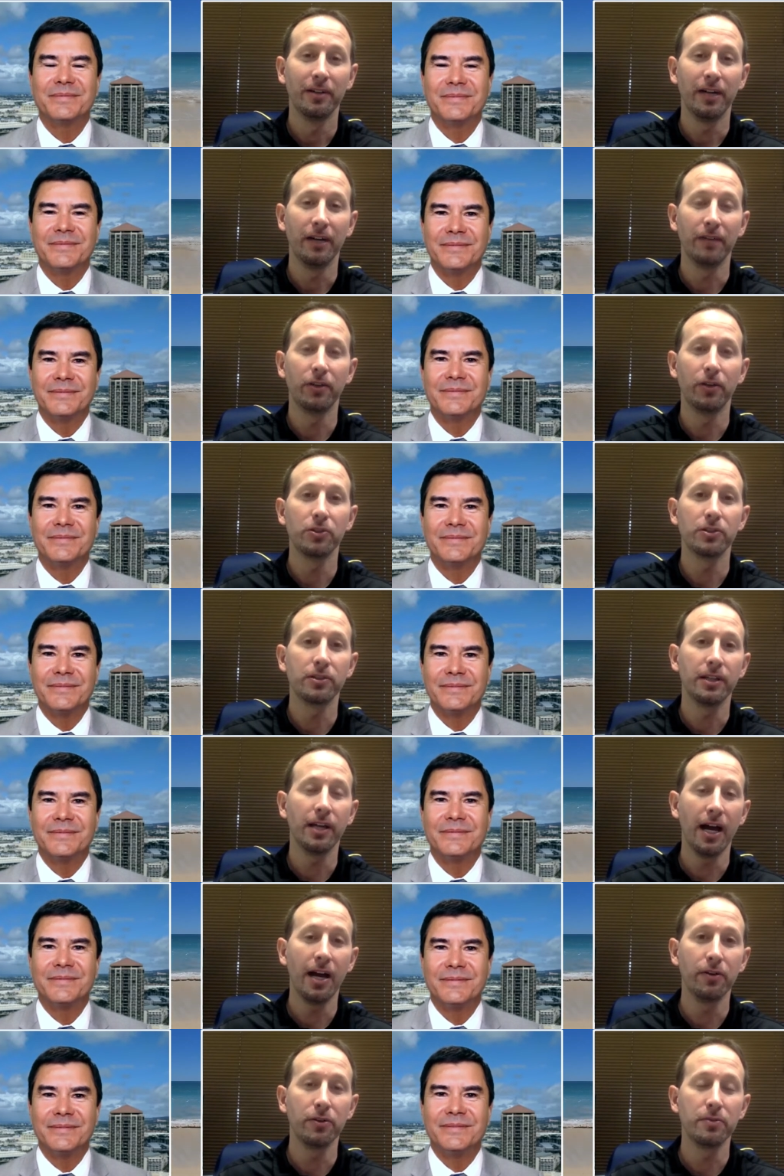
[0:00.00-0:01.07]
Speaker 1: I've coached a
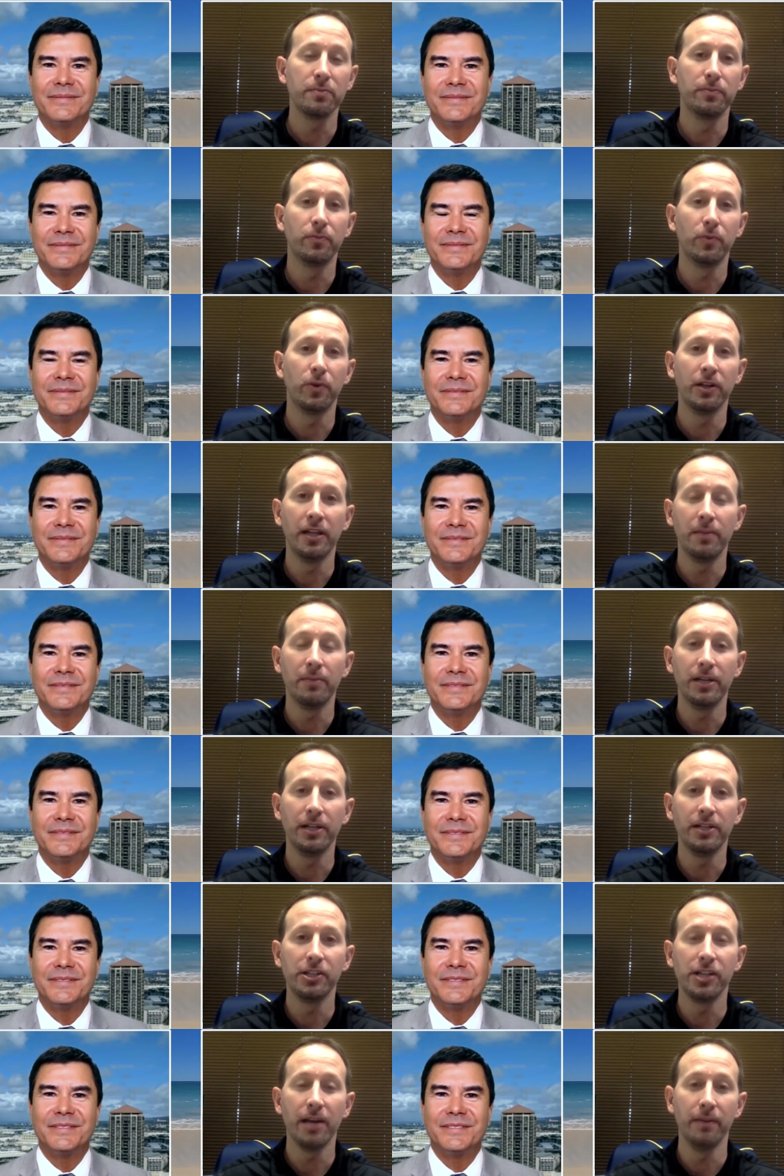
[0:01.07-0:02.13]
guy who's won an N B
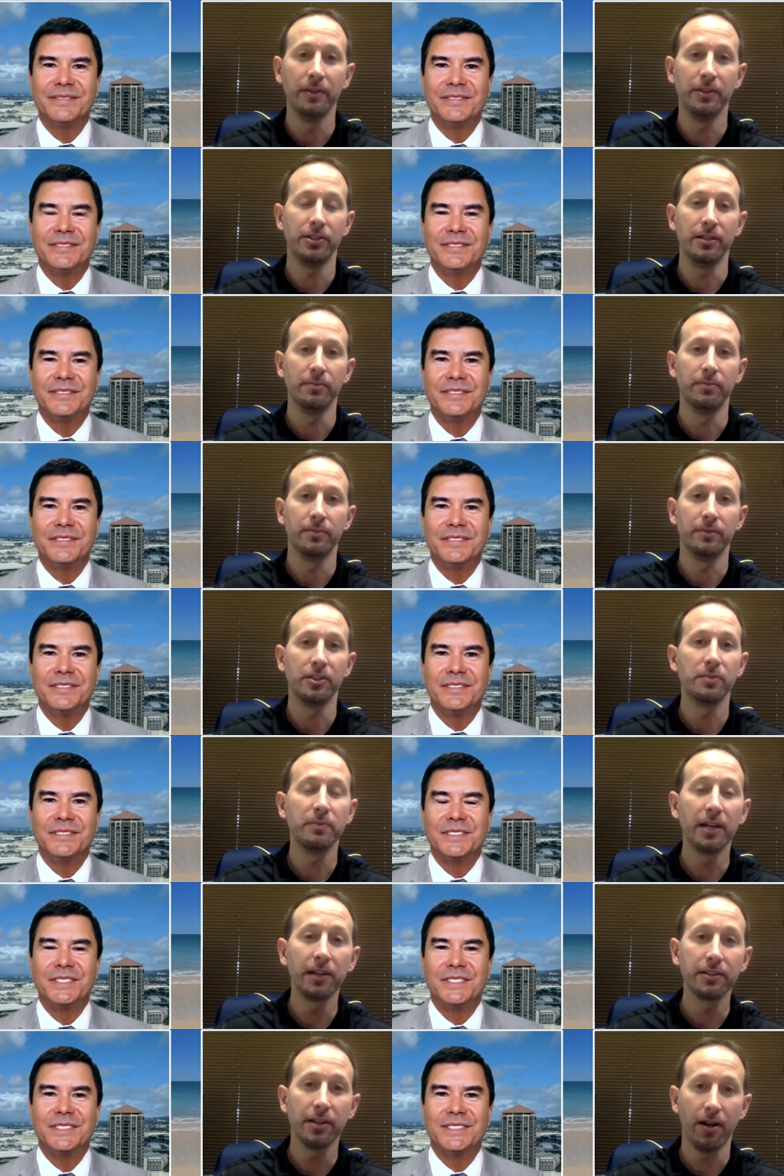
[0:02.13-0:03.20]
A championship to
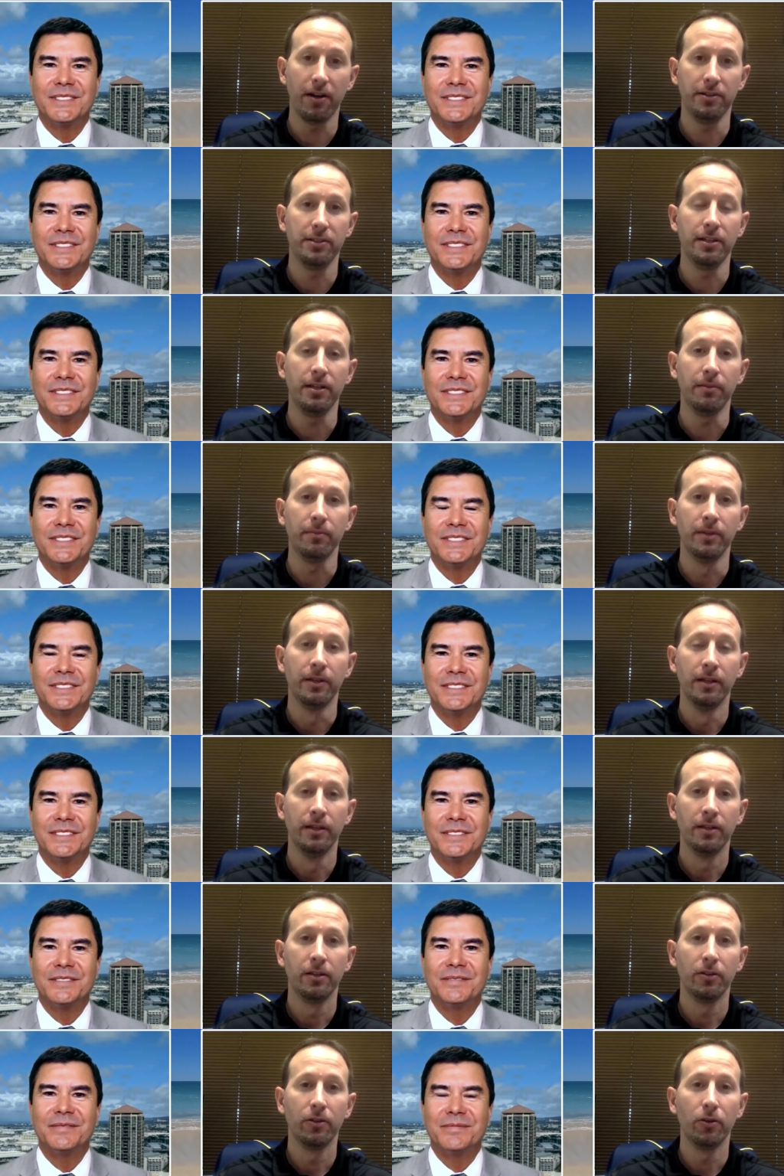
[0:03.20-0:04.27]
speak to our team.
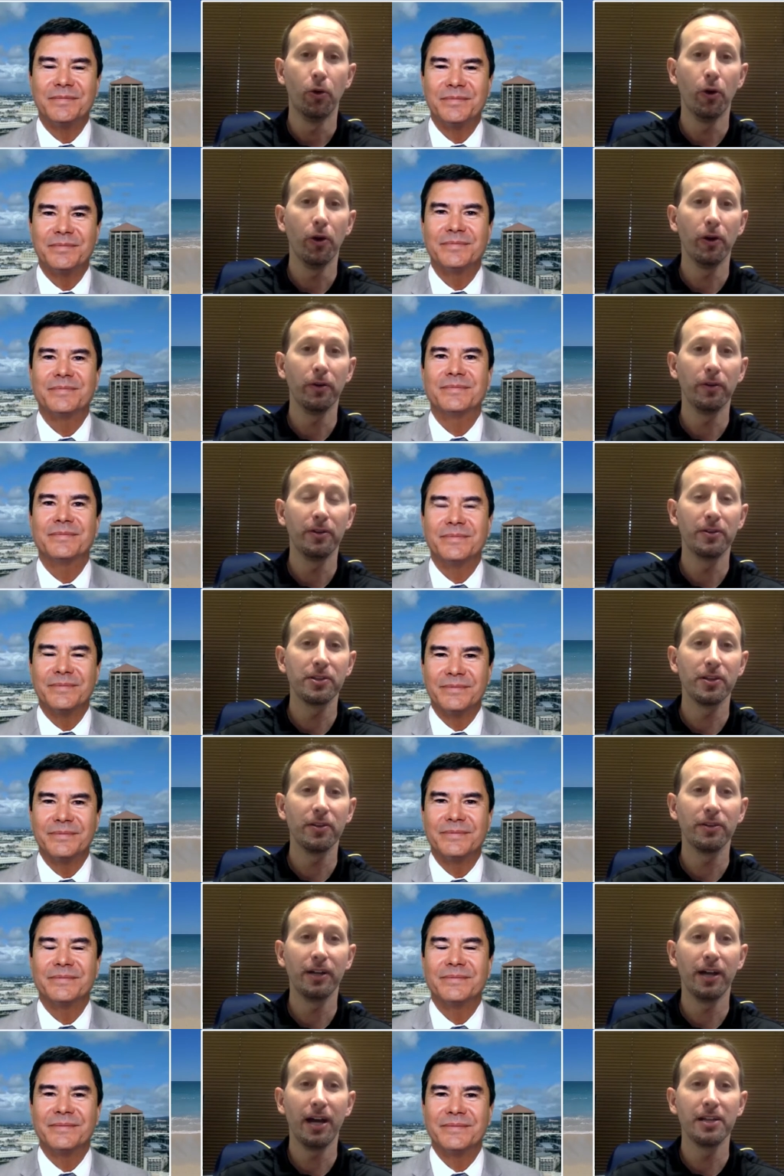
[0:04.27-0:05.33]
Or there's
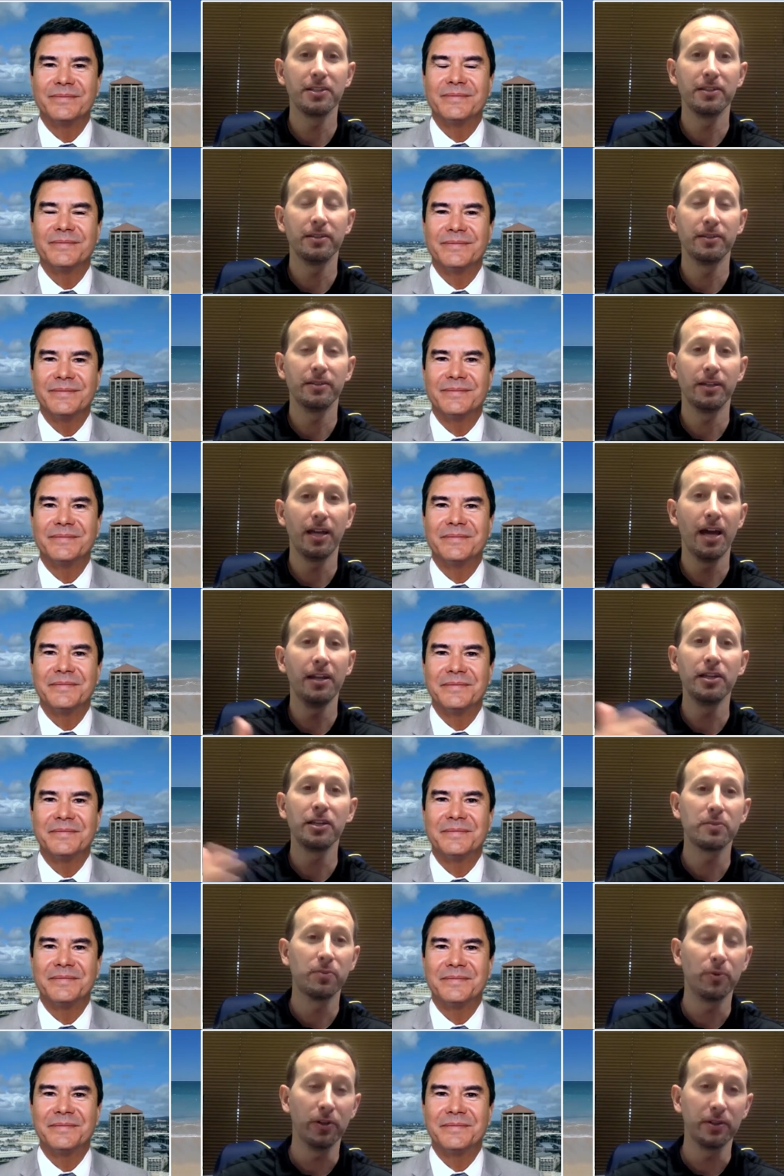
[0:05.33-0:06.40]
other guys in any
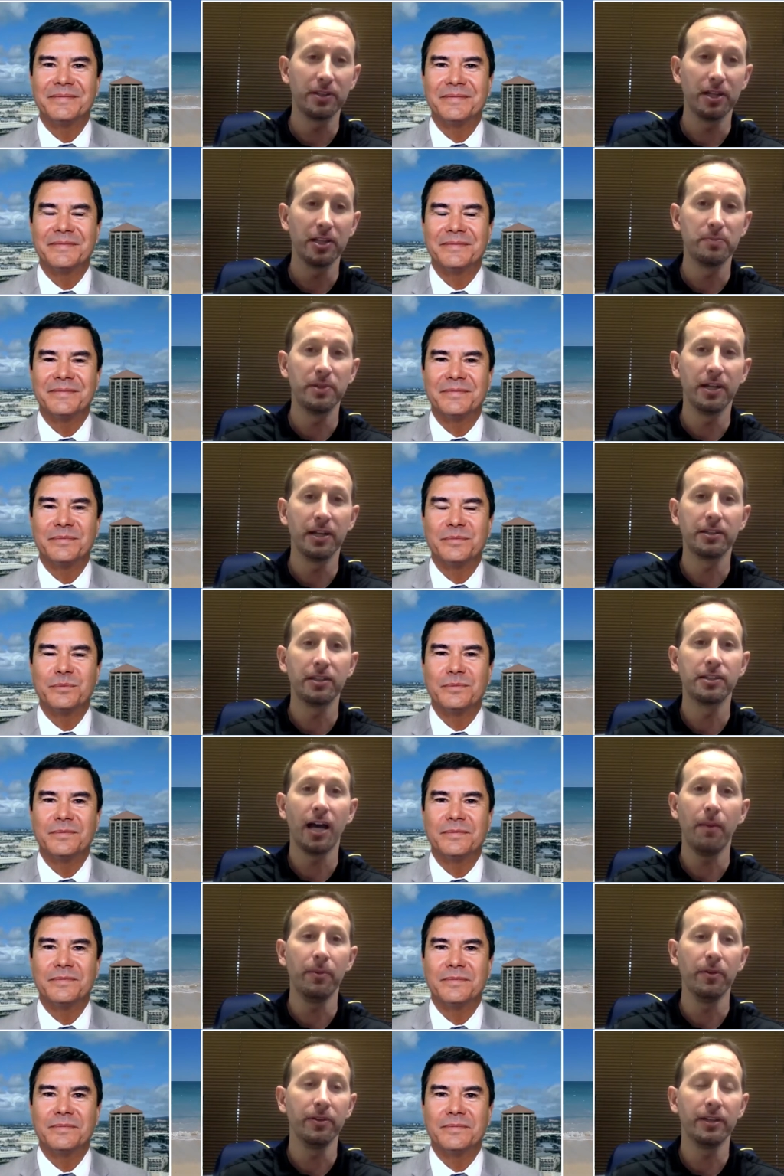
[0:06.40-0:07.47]
sport that's been at the
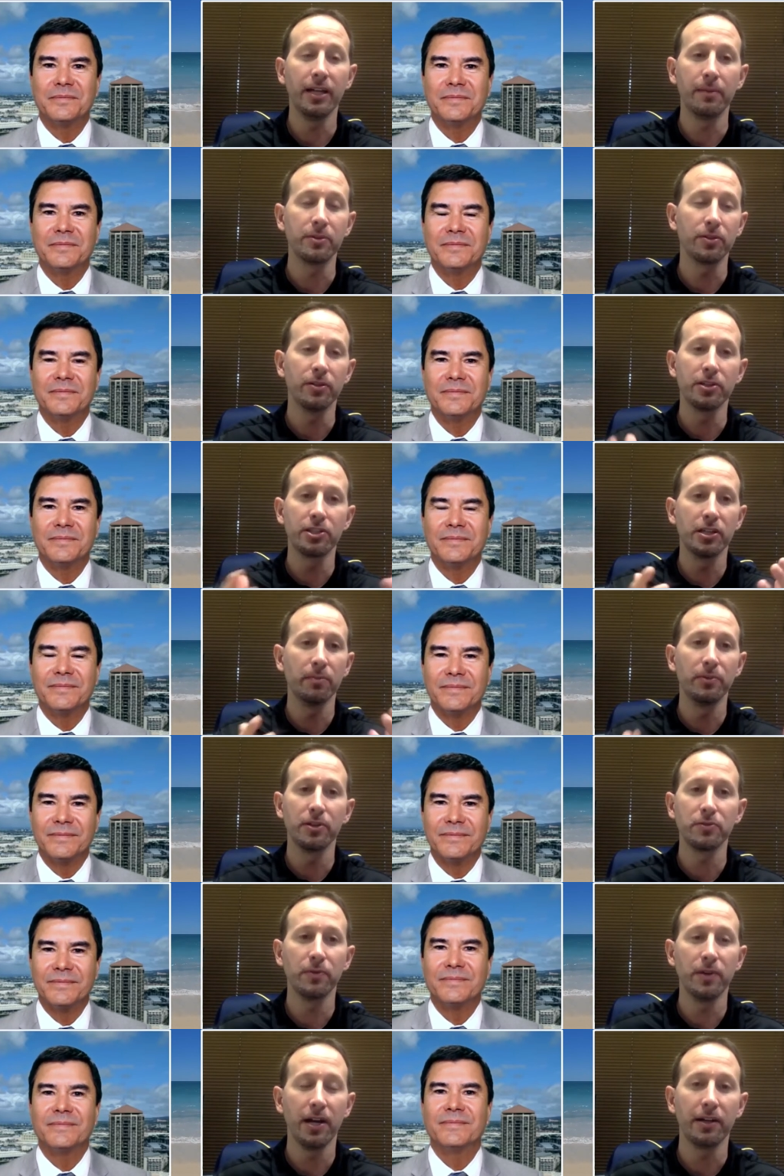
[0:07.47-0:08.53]
top of their game. So the
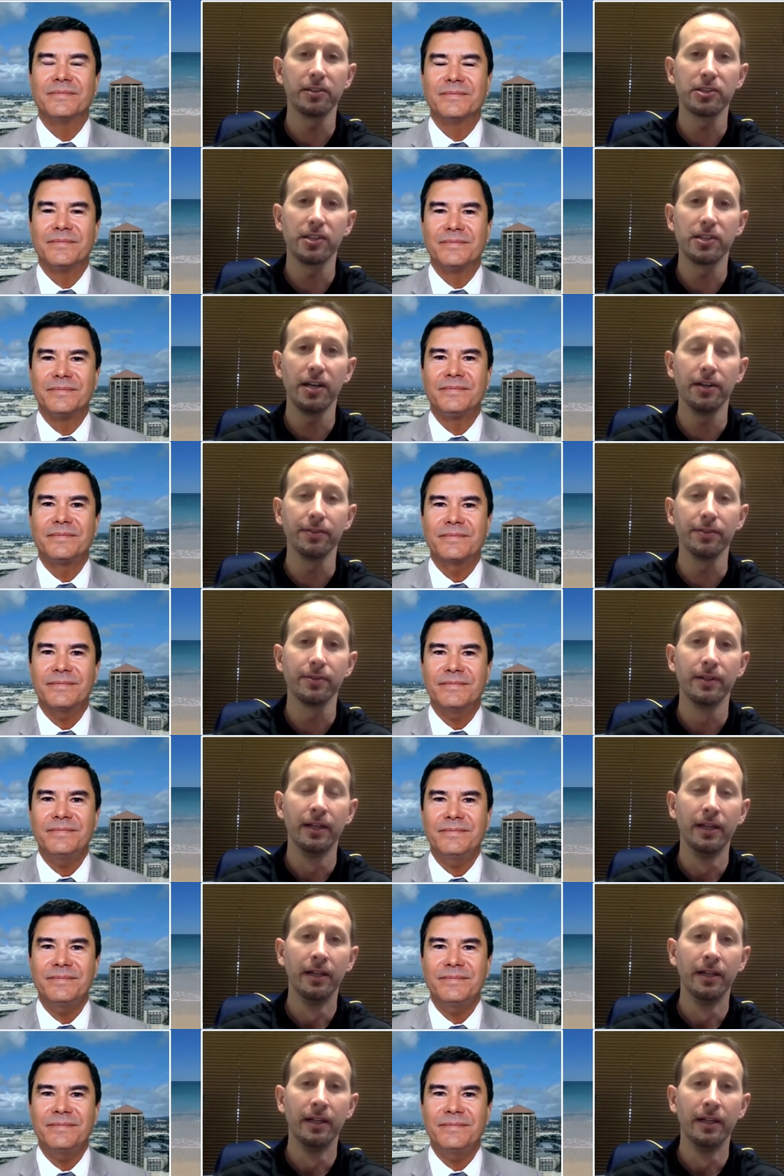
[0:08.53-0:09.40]
simplest way I can say is,